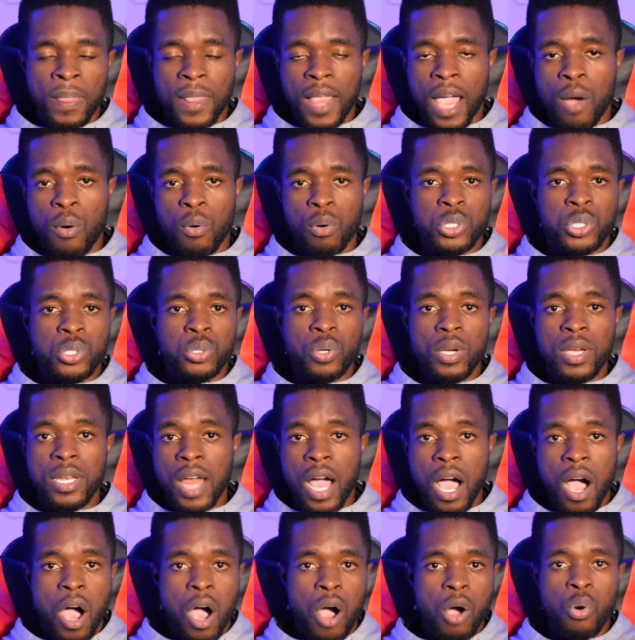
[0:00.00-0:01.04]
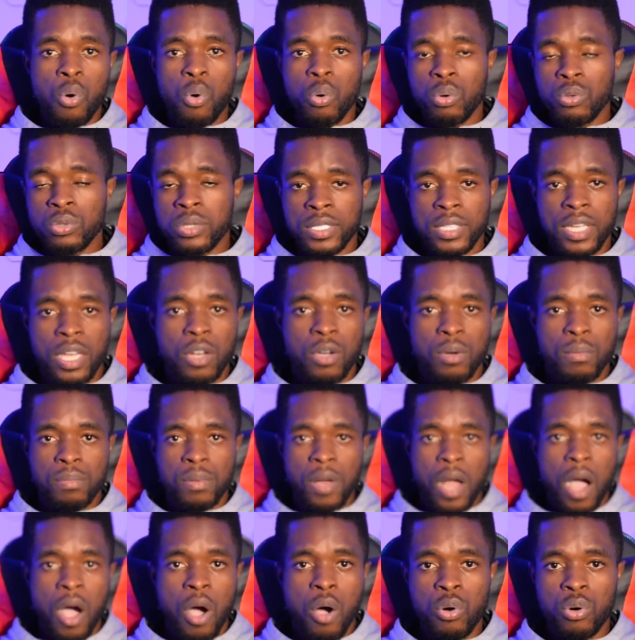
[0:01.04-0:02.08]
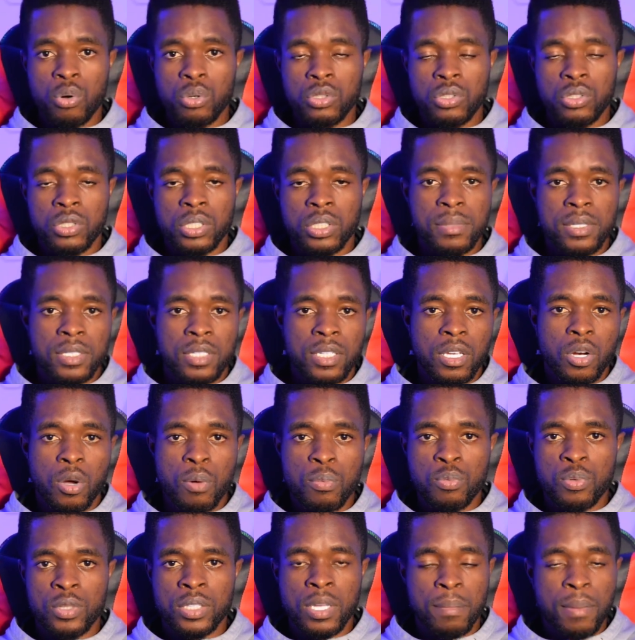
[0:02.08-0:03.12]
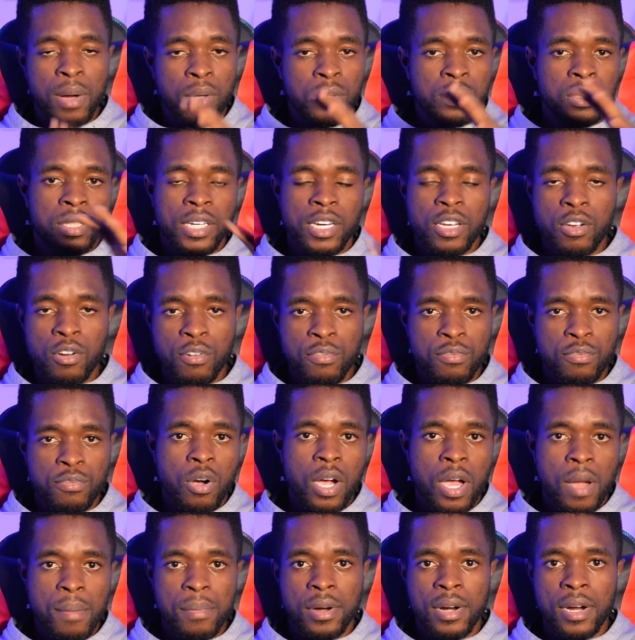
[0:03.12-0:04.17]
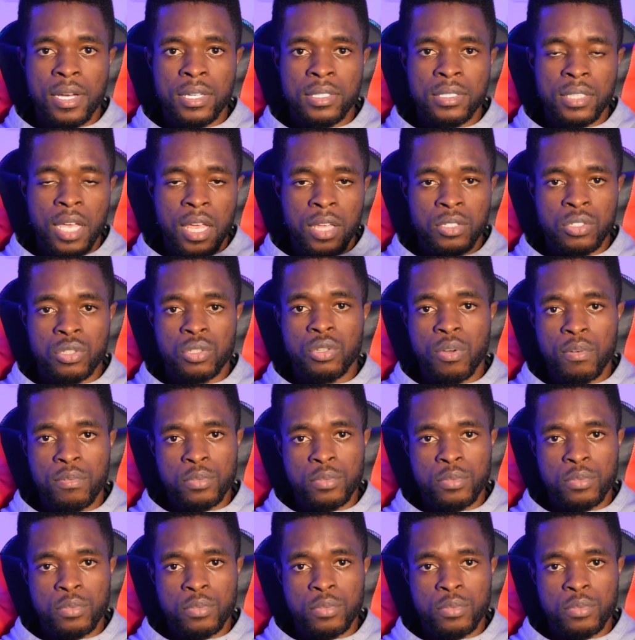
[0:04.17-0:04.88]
I was showing our whole setup, our whole streaming setup with about 3 or 4 cameras and stuff.